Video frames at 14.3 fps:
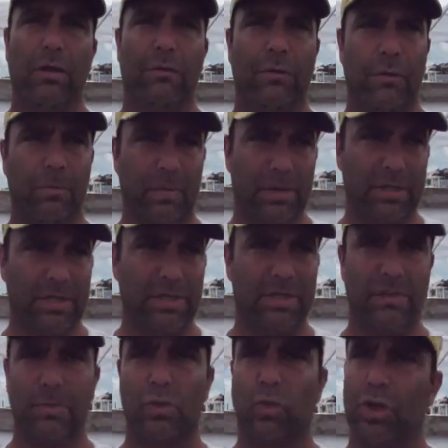from
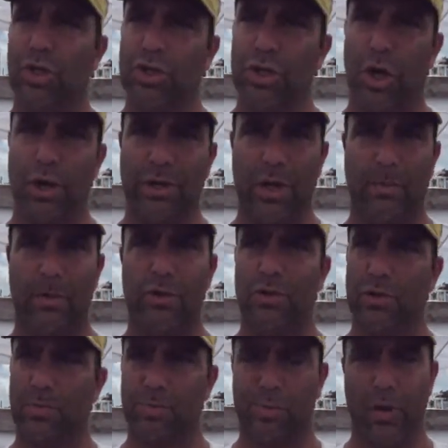systems where shark numbers
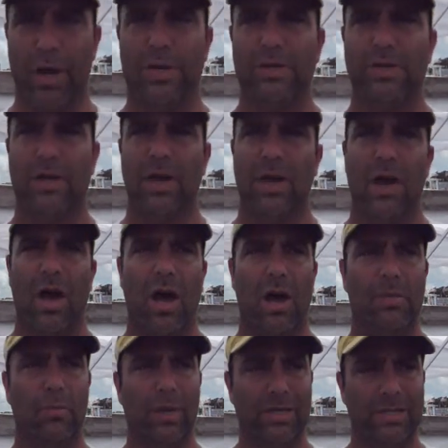are depressed.
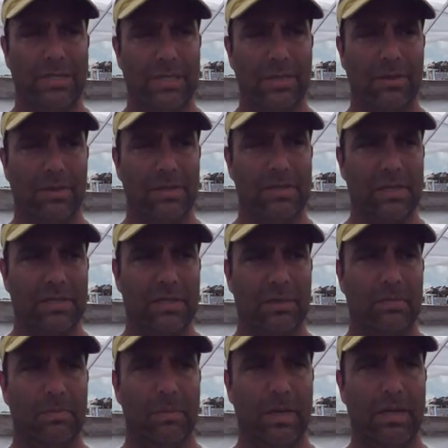We can see that the
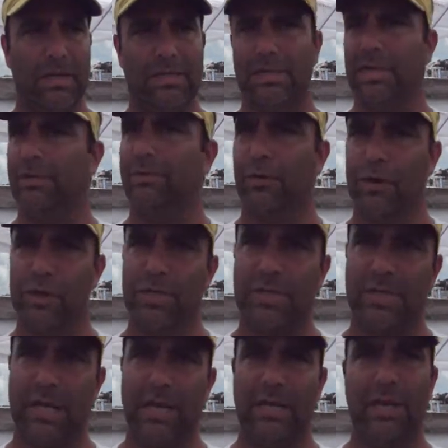system isn't in a virgin
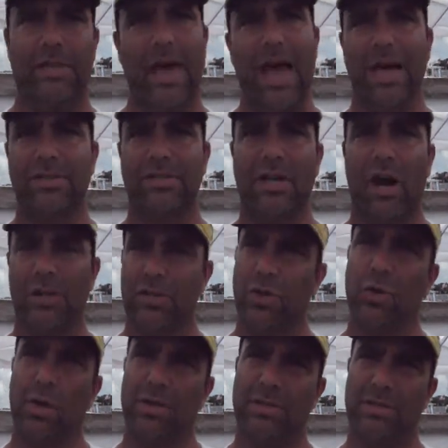state, and that has
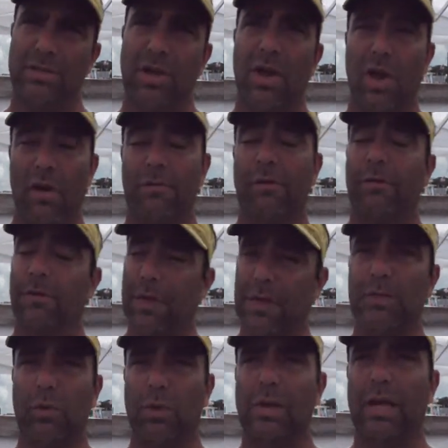consequences for
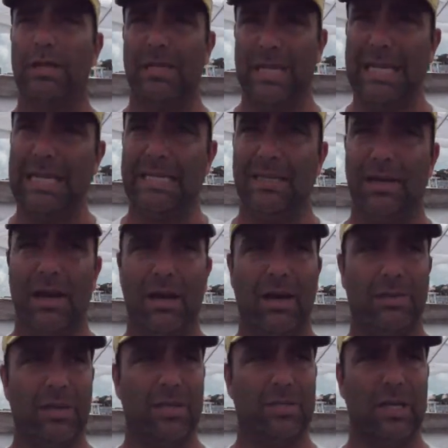things that we like to eat,
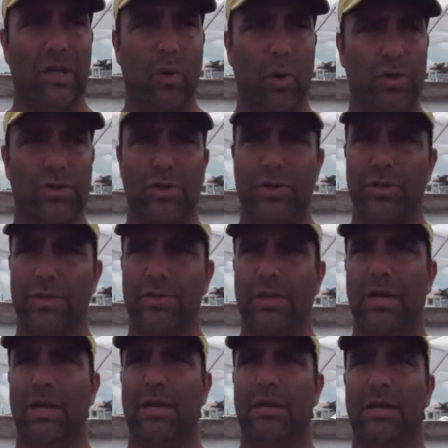things like oysters
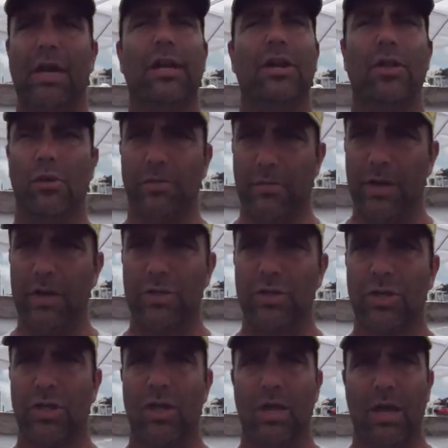and other fish.
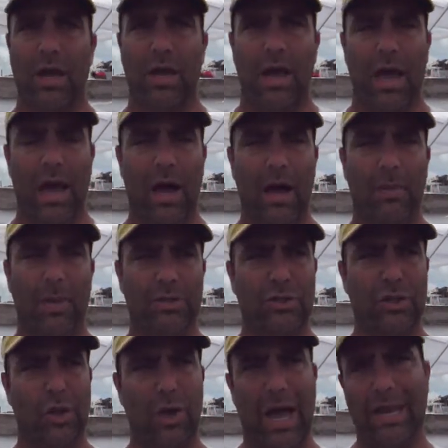And
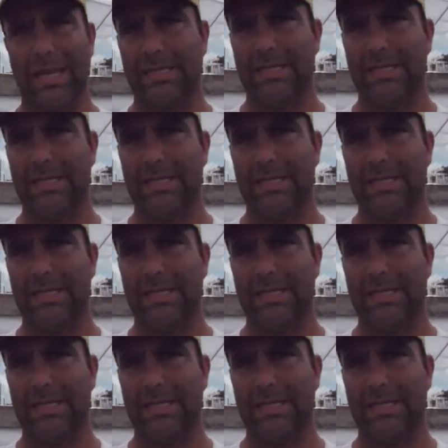so I guess